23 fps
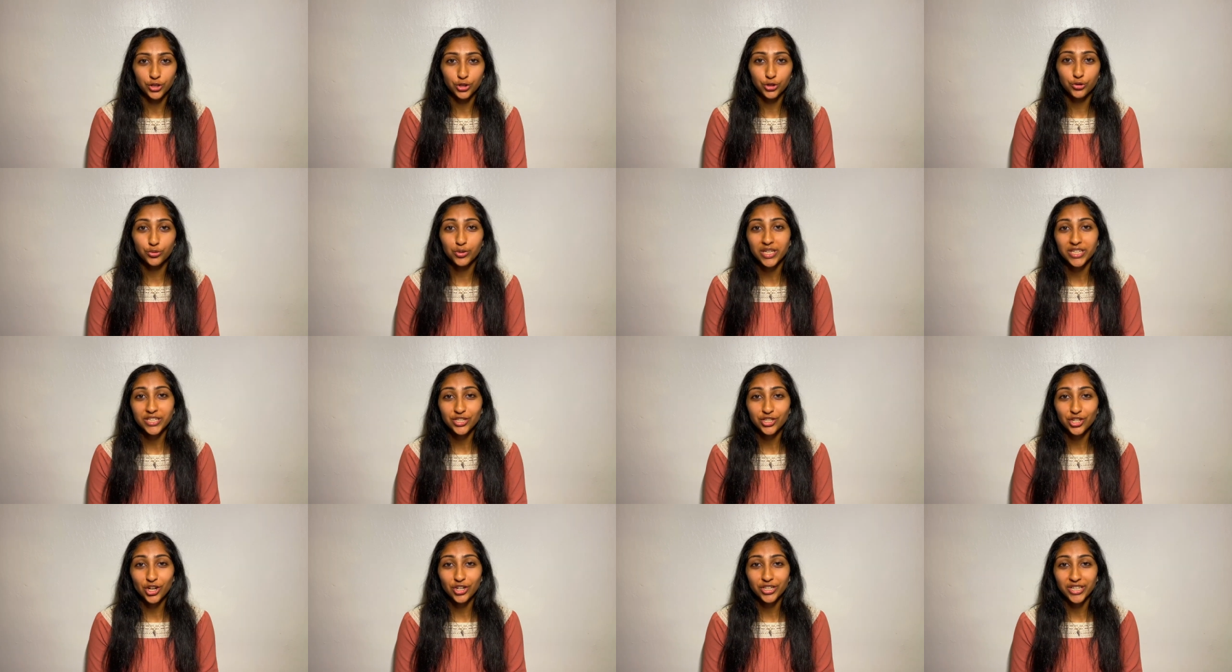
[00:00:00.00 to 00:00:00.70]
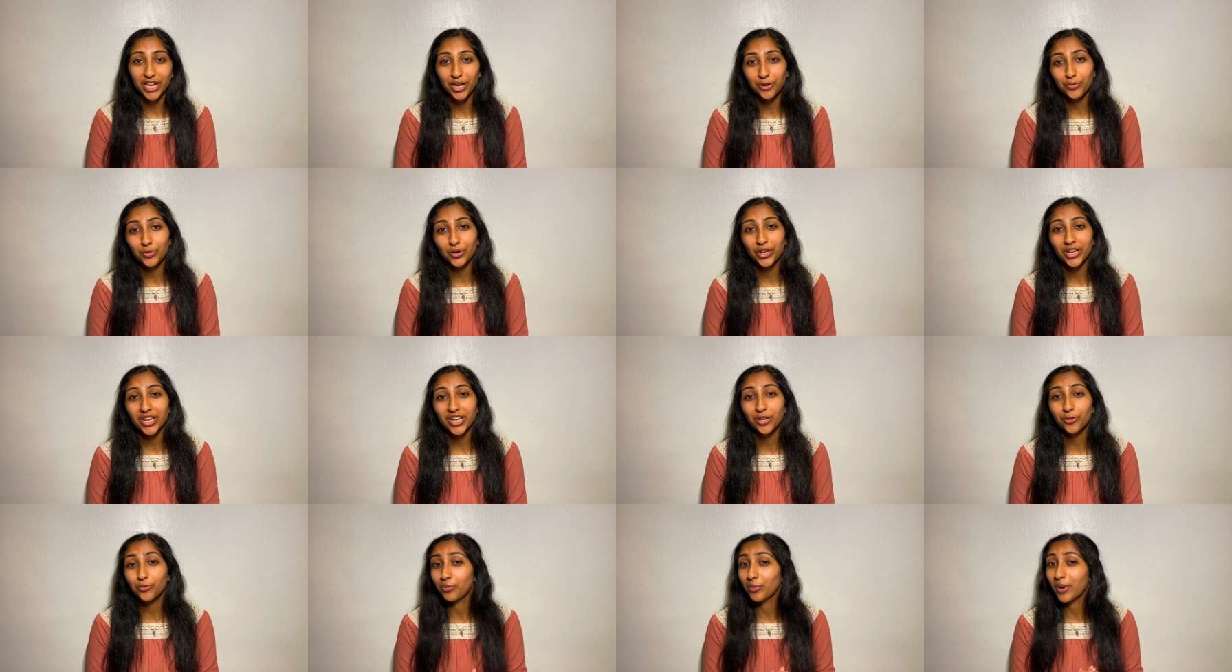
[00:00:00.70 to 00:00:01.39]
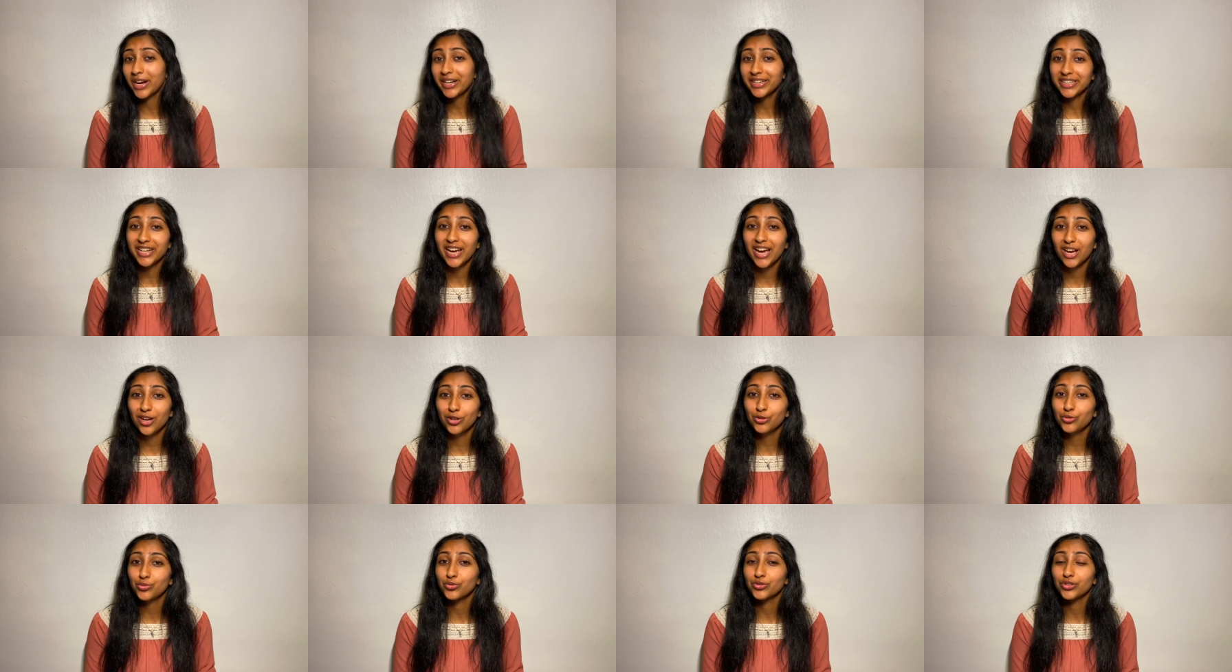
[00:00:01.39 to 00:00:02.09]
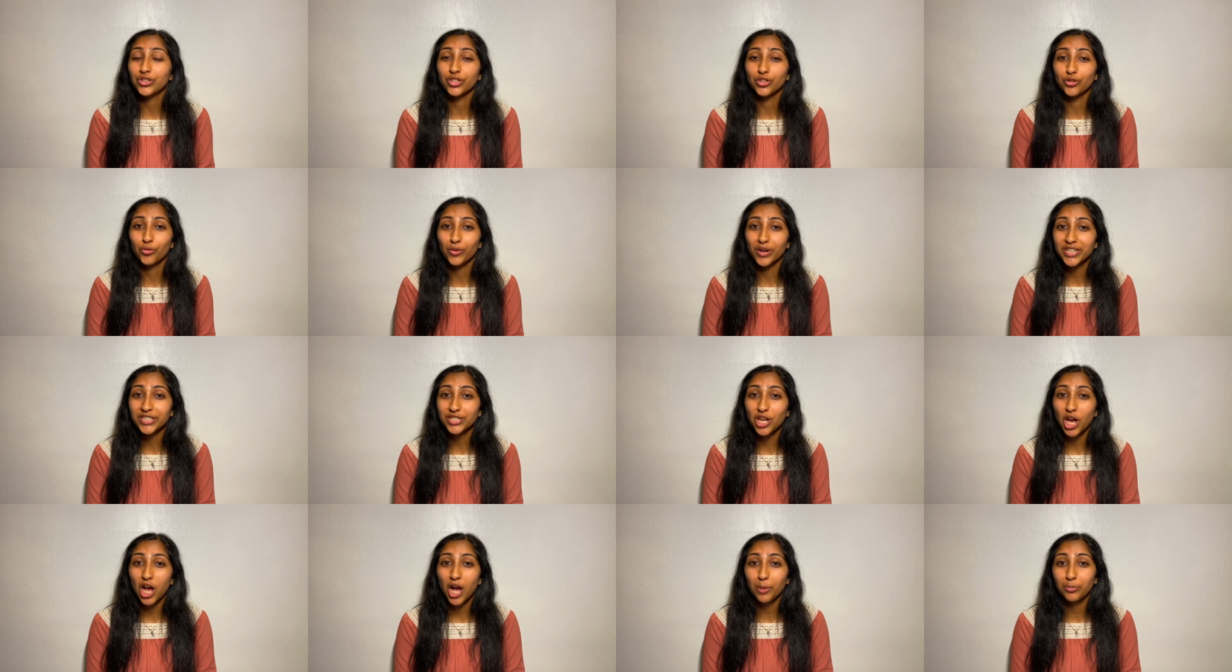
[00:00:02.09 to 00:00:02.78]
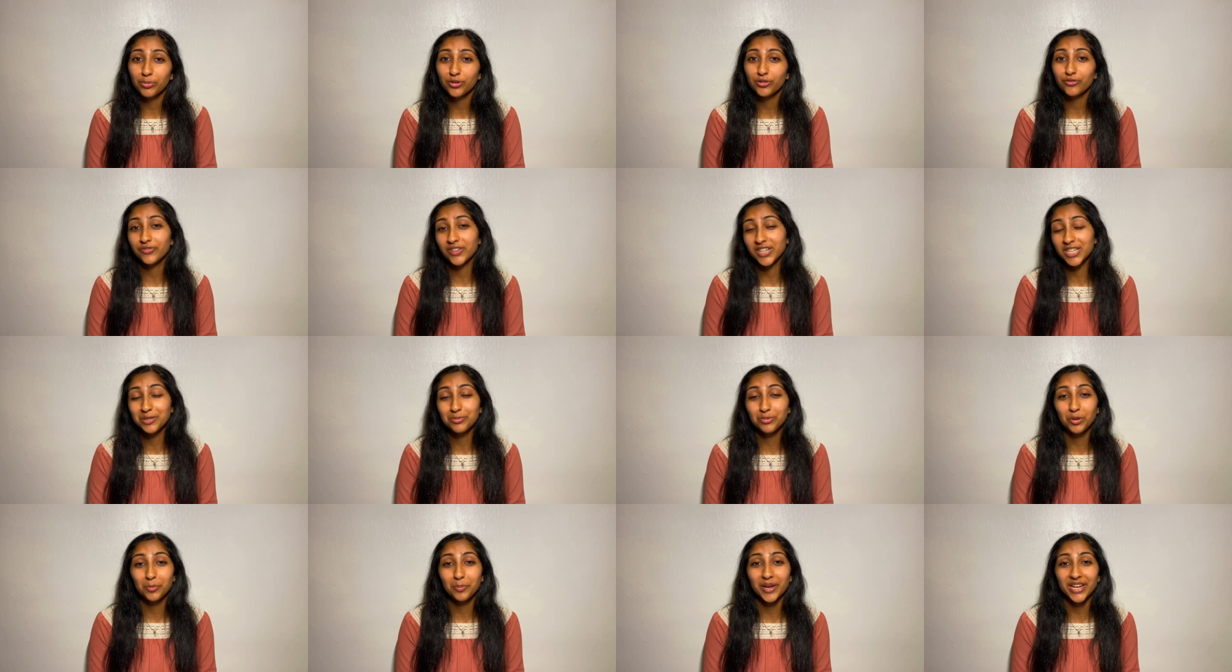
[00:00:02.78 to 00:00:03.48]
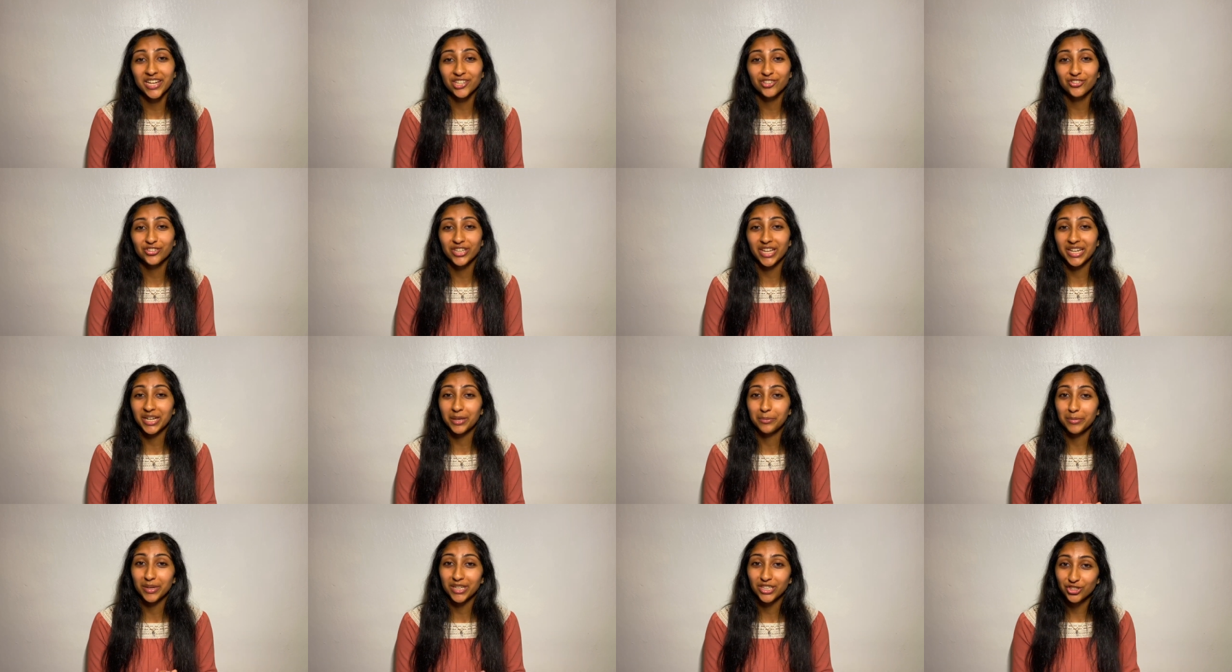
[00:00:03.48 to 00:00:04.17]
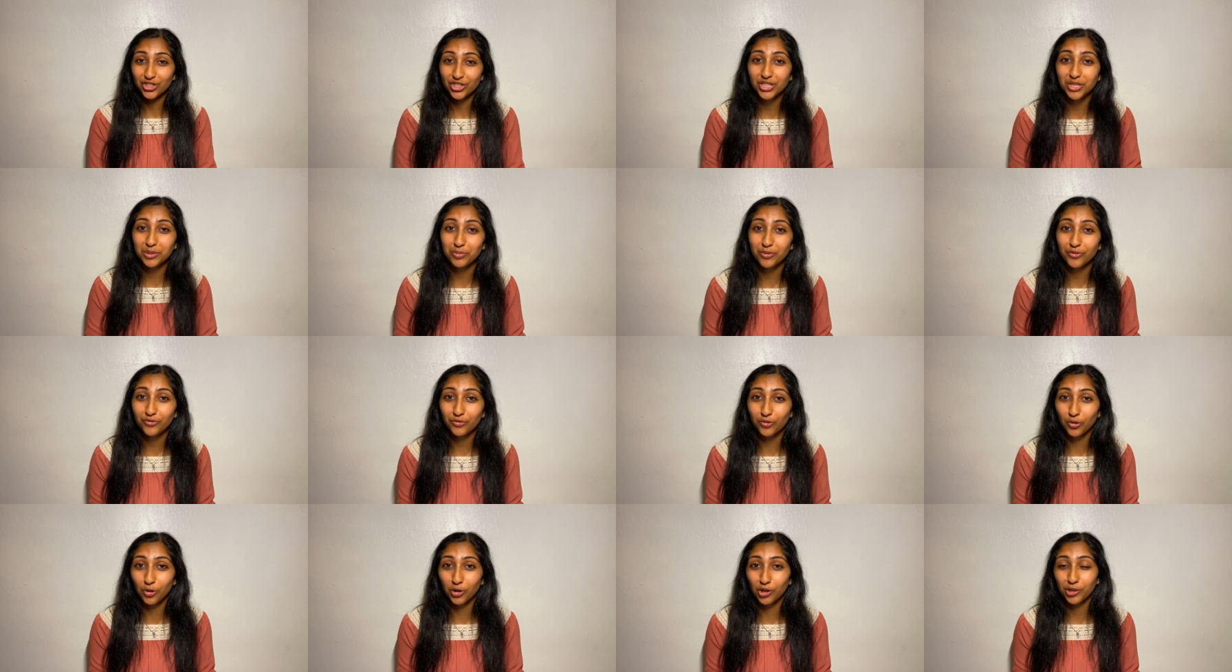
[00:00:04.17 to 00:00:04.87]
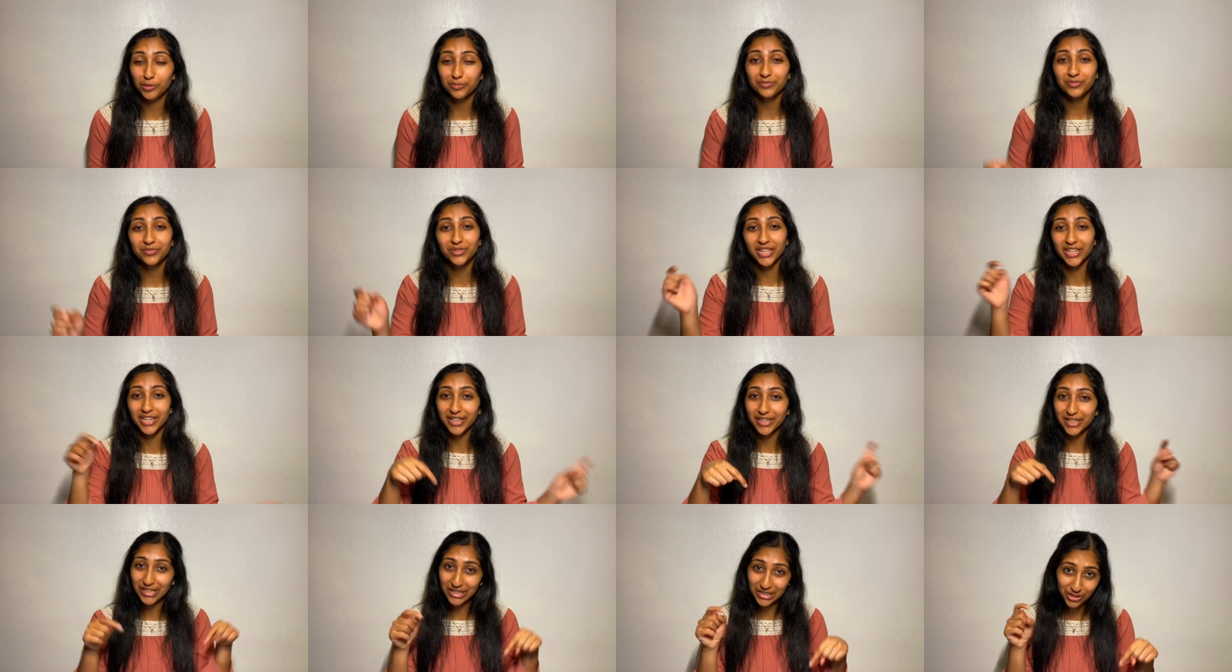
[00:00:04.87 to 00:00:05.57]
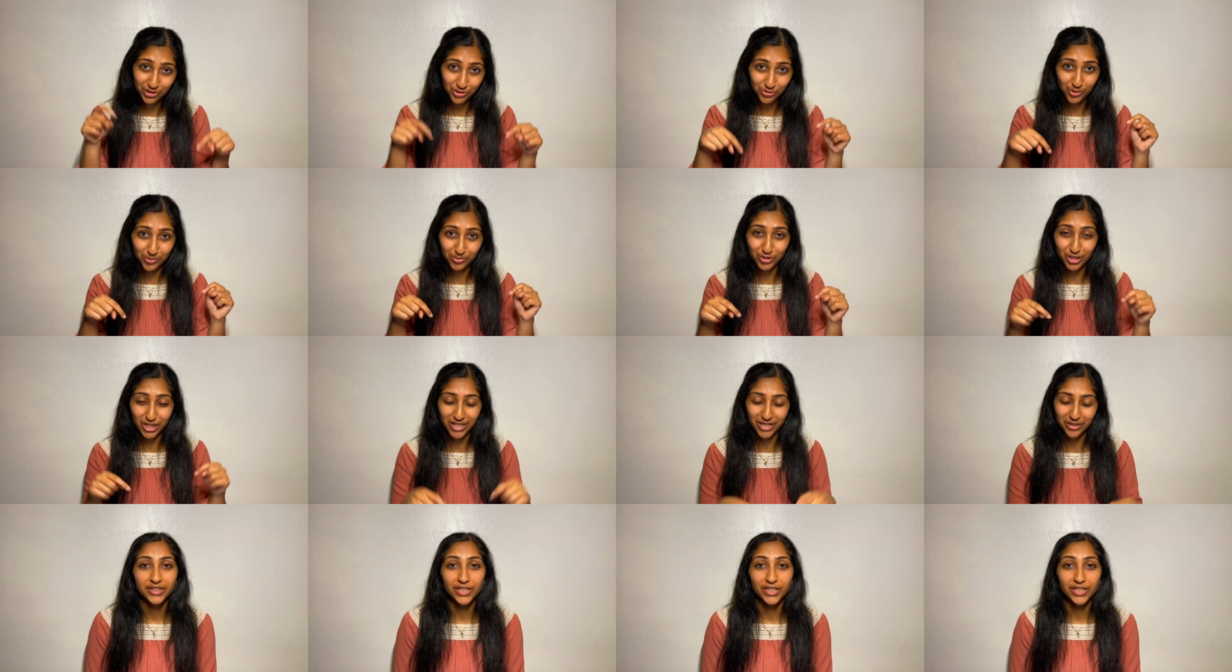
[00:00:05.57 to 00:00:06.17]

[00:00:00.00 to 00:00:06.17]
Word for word: You can start networking right now through the Grace Hopper Facebook page that I mentioned before, link in the description.